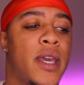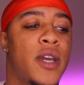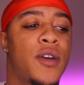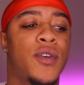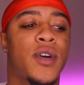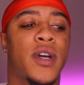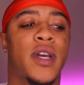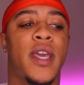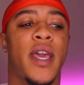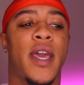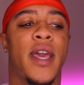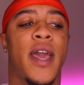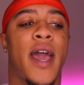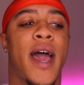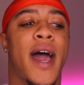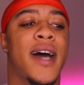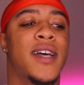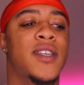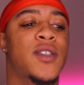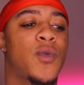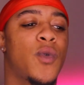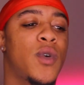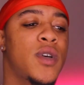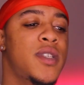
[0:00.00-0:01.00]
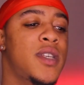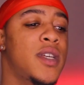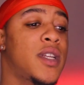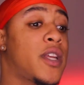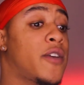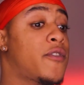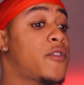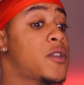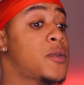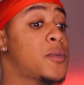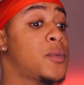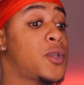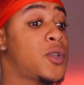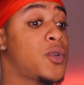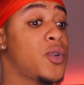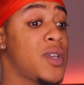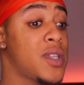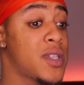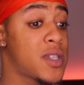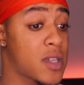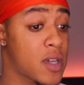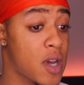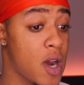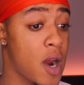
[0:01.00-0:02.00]
Kira K asks, what's the difference
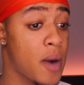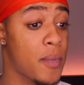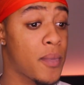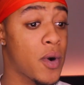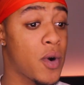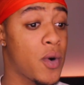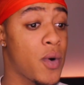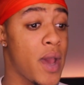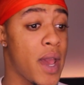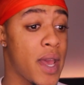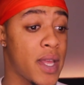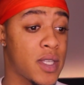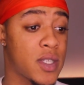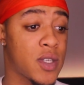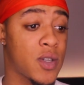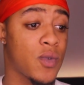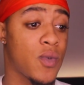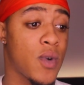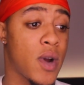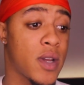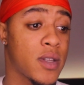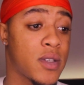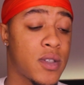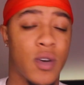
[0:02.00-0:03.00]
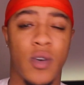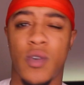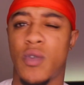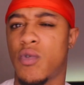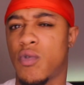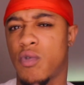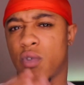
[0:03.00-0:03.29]
between Scarborough and Toronto?